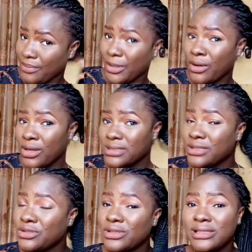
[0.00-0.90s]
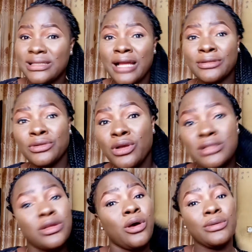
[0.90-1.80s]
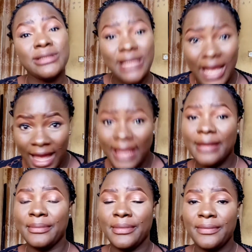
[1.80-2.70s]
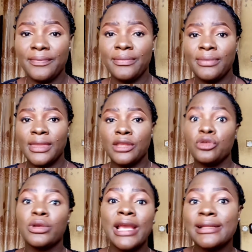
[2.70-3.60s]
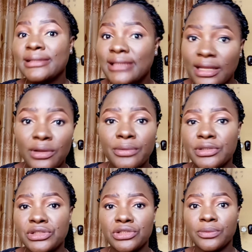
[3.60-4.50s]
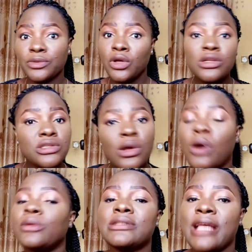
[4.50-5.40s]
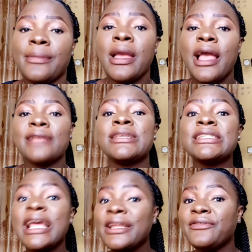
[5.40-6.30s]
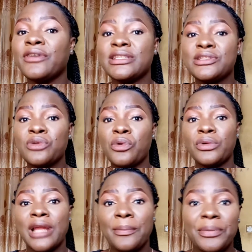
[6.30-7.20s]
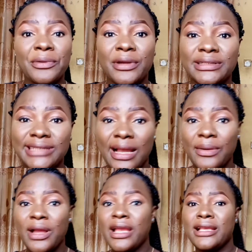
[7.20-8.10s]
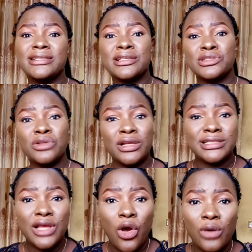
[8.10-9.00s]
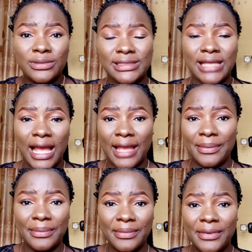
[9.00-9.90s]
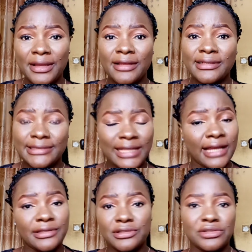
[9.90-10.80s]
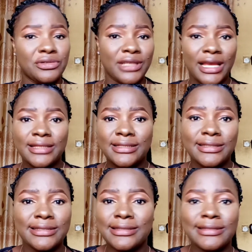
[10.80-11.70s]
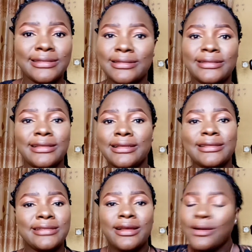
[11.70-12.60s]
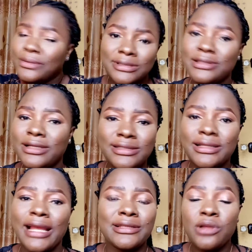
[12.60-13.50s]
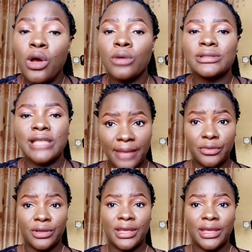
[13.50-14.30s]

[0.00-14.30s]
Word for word: because the truth is that not all time you get tailoring job not all time especially for this corona period now it is not all time that you get it's not all, just like it's not all time you